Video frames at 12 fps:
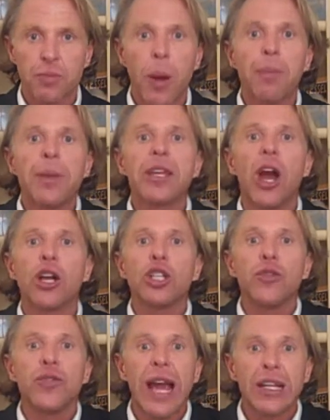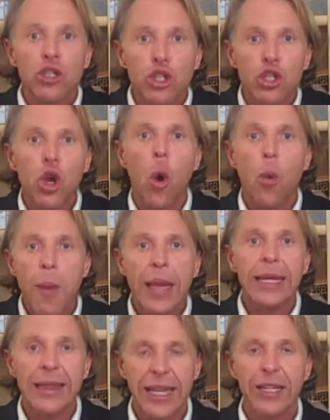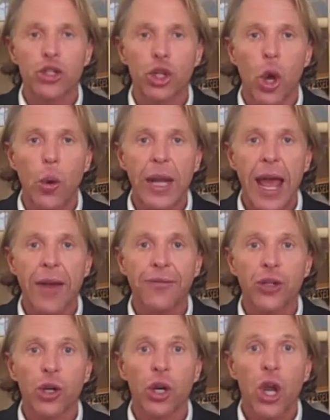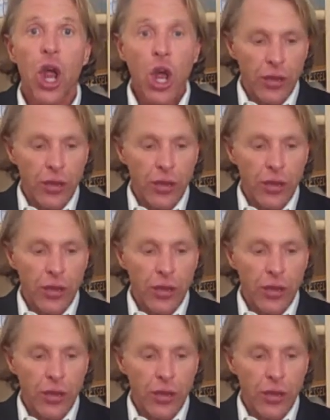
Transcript: But because you've got so many things you're going after,